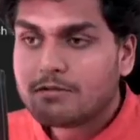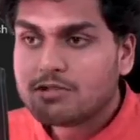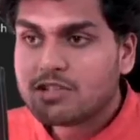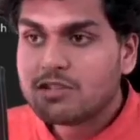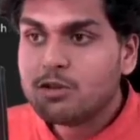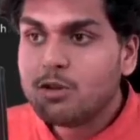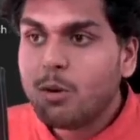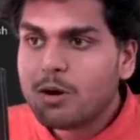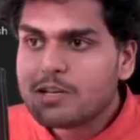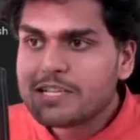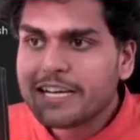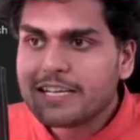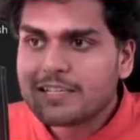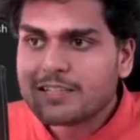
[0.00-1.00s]

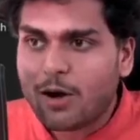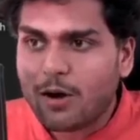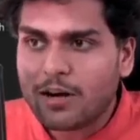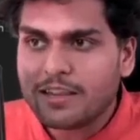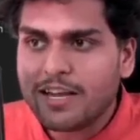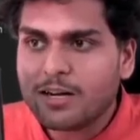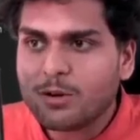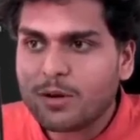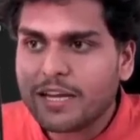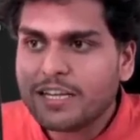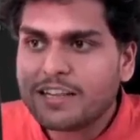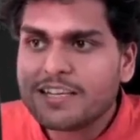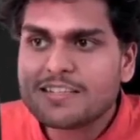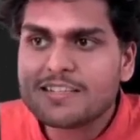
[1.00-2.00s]
Node.js thought that, okay,
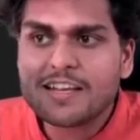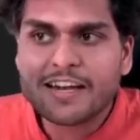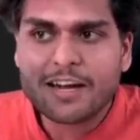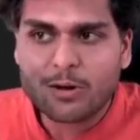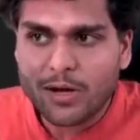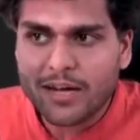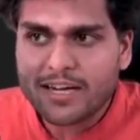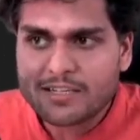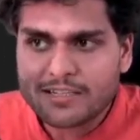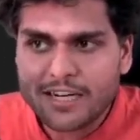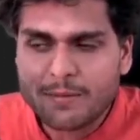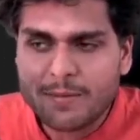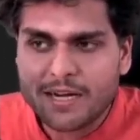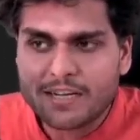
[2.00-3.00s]
this is a require statement.